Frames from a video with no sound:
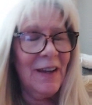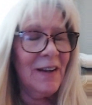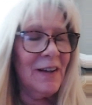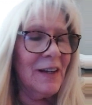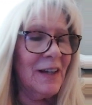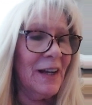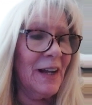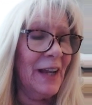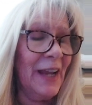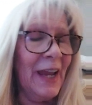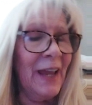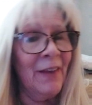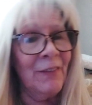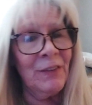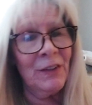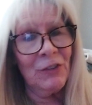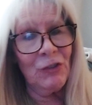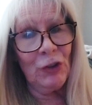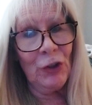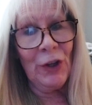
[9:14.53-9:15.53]

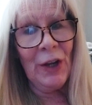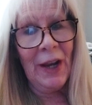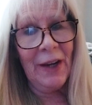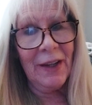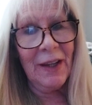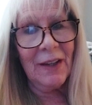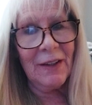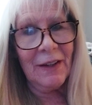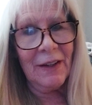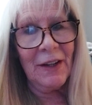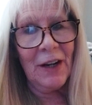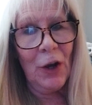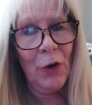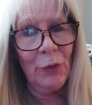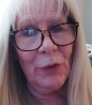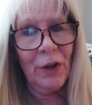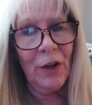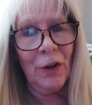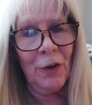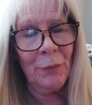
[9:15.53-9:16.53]
And to not get an
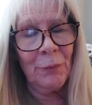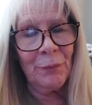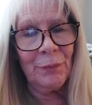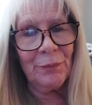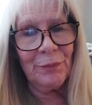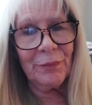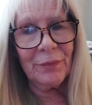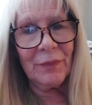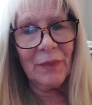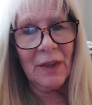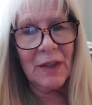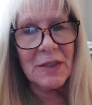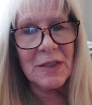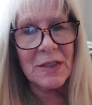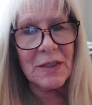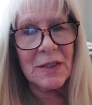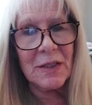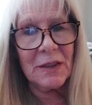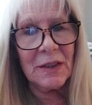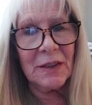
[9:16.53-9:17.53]
outcome
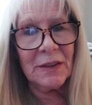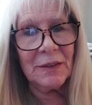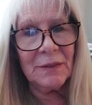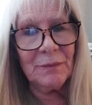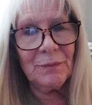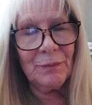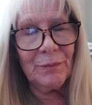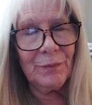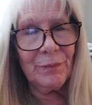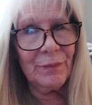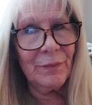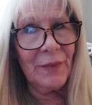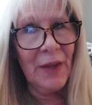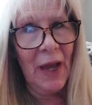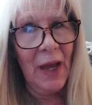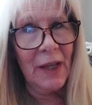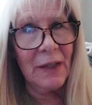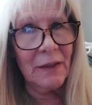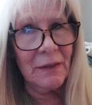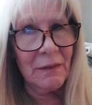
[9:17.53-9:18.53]
is
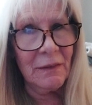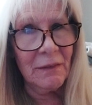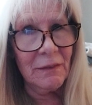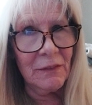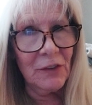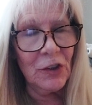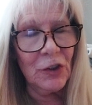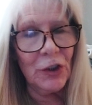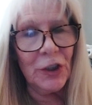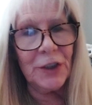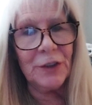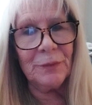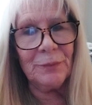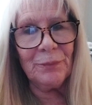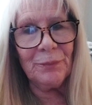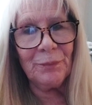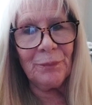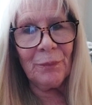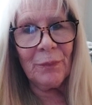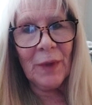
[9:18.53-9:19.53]
not good.
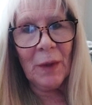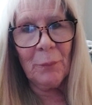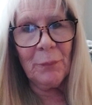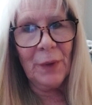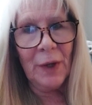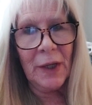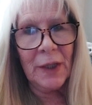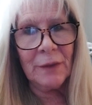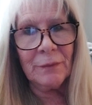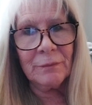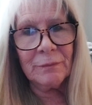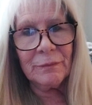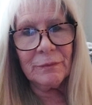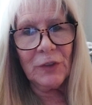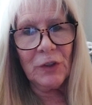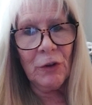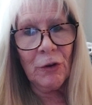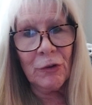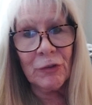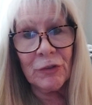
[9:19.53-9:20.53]
But
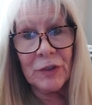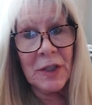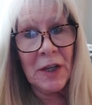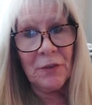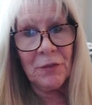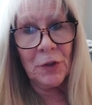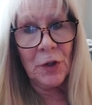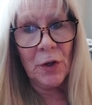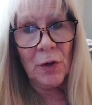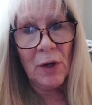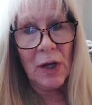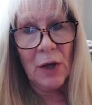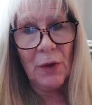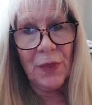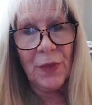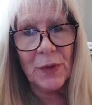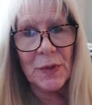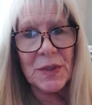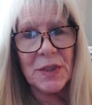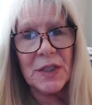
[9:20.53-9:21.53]
you just never know how
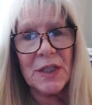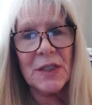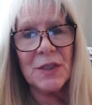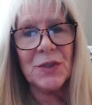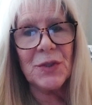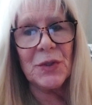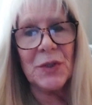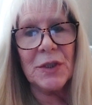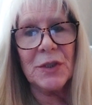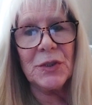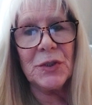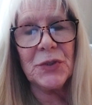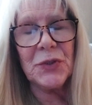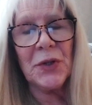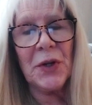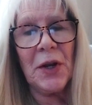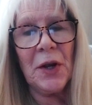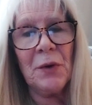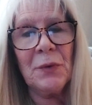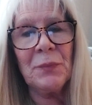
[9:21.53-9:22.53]
those things are going to
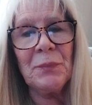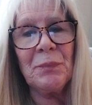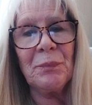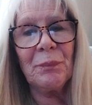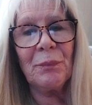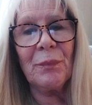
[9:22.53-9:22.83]
turn out.